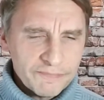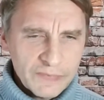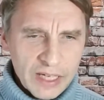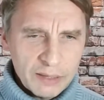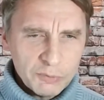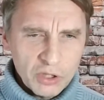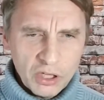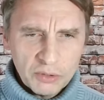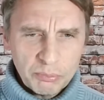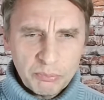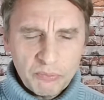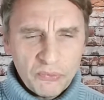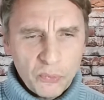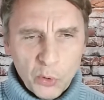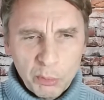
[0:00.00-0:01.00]
I'm not
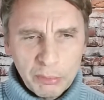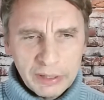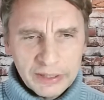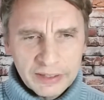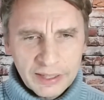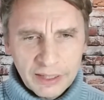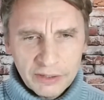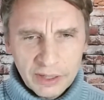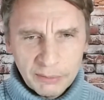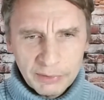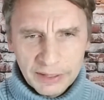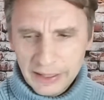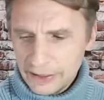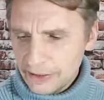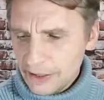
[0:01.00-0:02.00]
for military. I
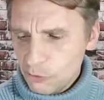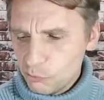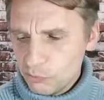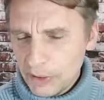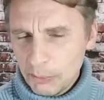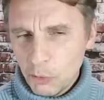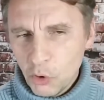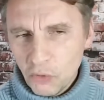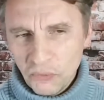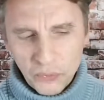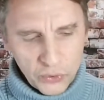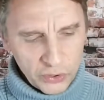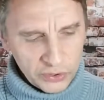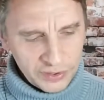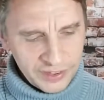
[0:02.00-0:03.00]
mean, I'm all
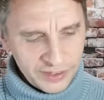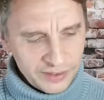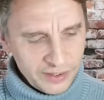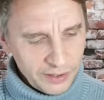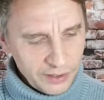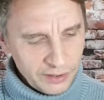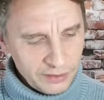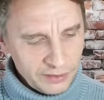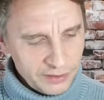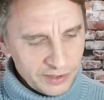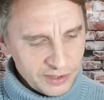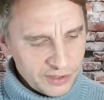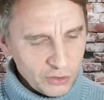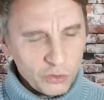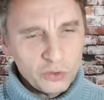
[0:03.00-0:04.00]
for the
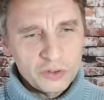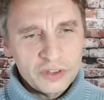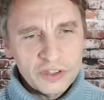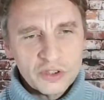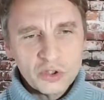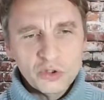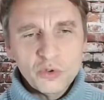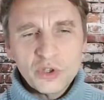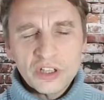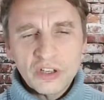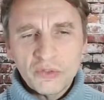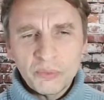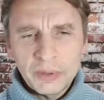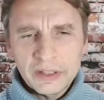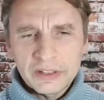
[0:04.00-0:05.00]
dissolution
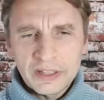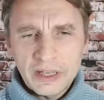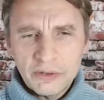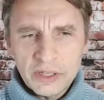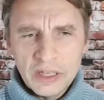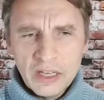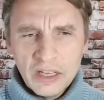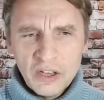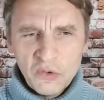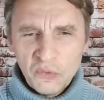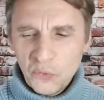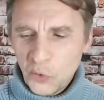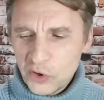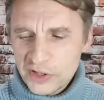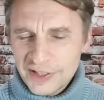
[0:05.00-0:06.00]
of military
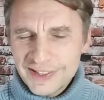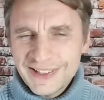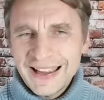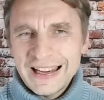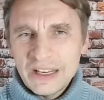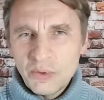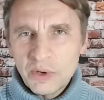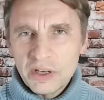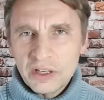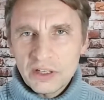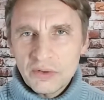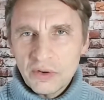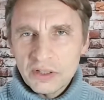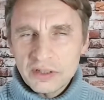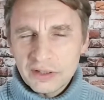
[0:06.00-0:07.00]
forces anywhere
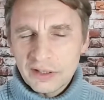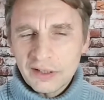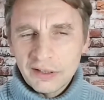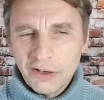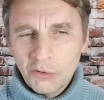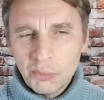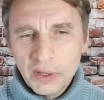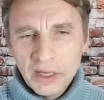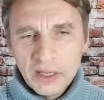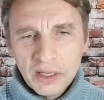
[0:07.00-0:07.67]
across the globe,